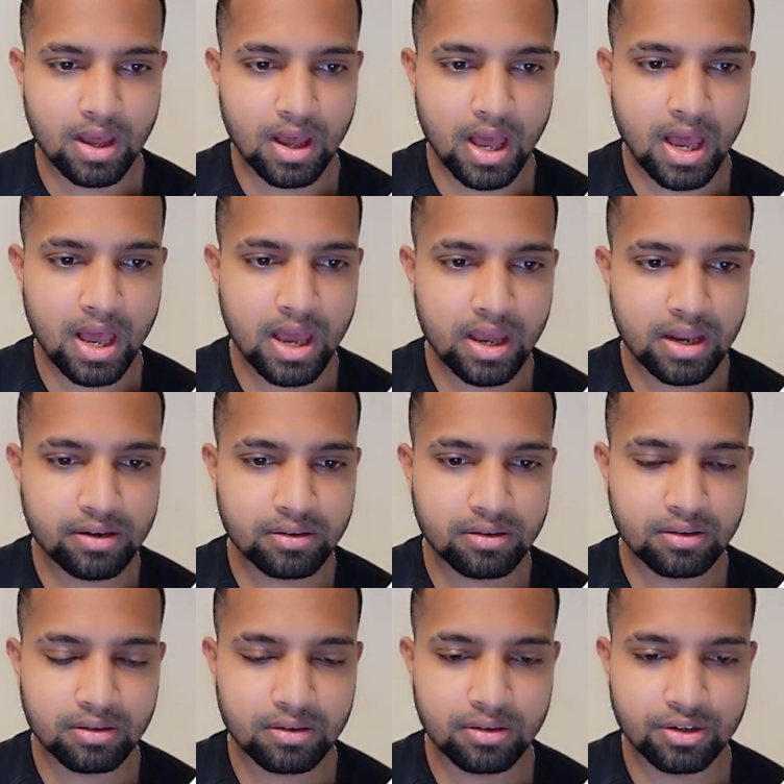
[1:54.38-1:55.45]
and
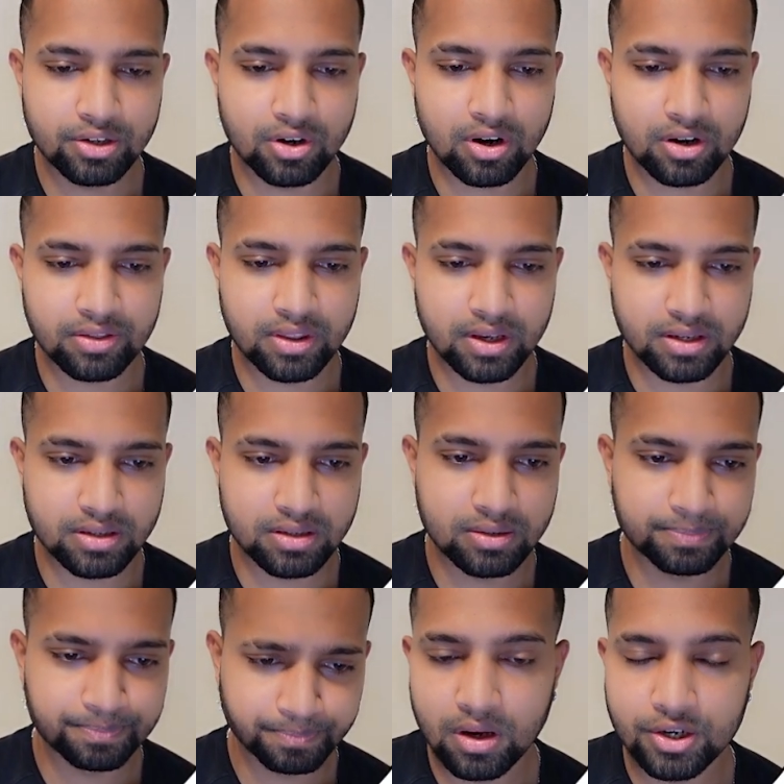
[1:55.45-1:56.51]
you got this.
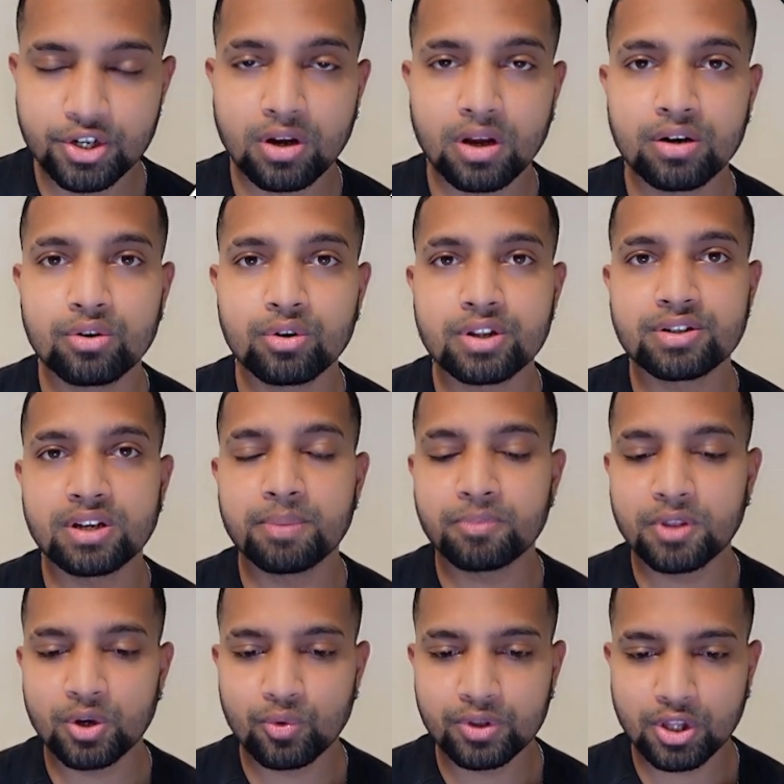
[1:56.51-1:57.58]
And you can do the same
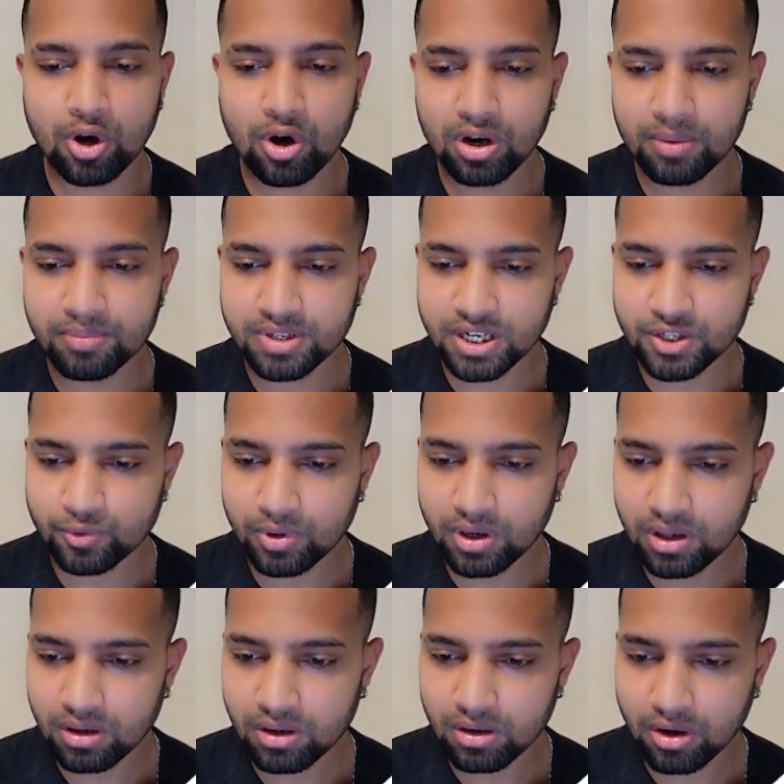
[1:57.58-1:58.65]
thing with columns as
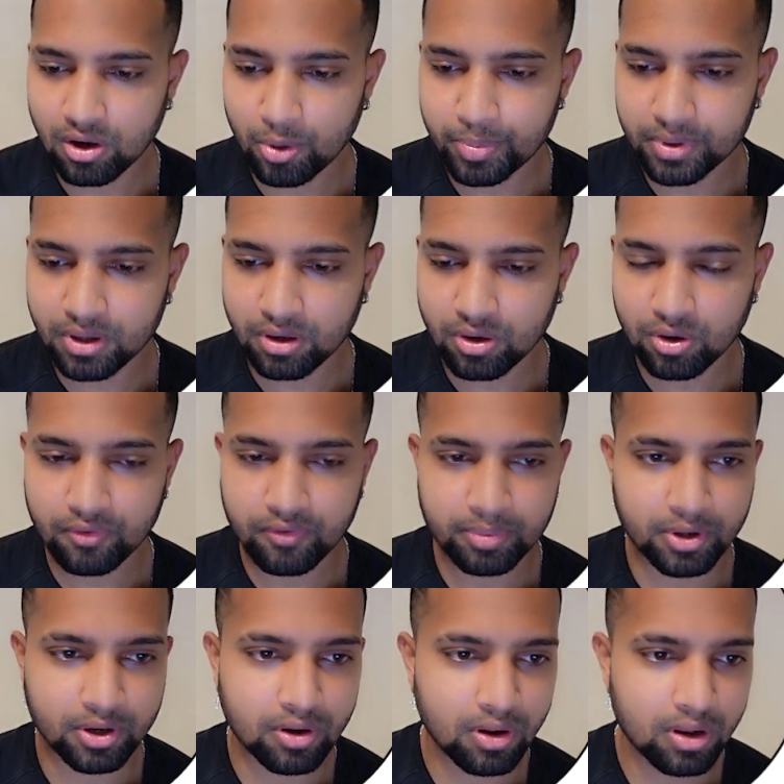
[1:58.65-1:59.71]
well. Copy the code from
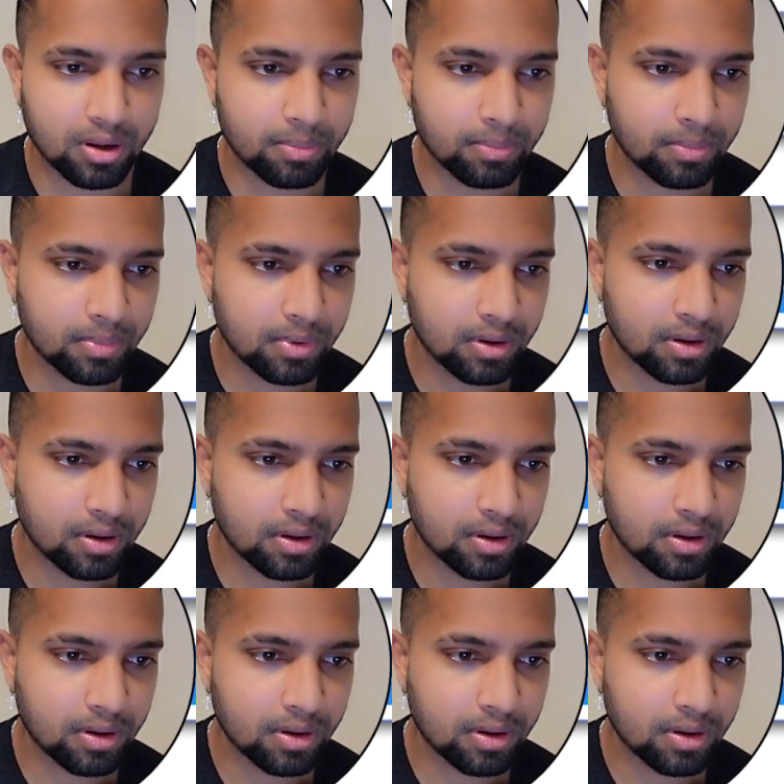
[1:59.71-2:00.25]
the column,